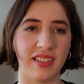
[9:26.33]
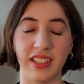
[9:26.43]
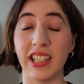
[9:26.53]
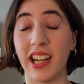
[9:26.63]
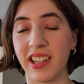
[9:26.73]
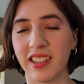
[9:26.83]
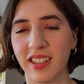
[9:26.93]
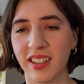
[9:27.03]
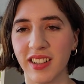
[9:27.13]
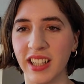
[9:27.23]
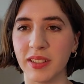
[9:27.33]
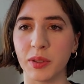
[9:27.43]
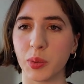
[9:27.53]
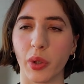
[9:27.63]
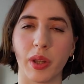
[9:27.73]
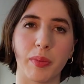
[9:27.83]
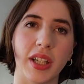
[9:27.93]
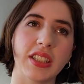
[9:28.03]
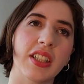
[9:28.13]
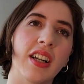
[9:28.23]
did not think it was worth the
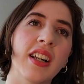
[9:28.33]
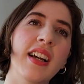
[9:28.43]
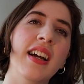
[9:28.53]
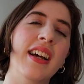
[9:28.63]
price at all.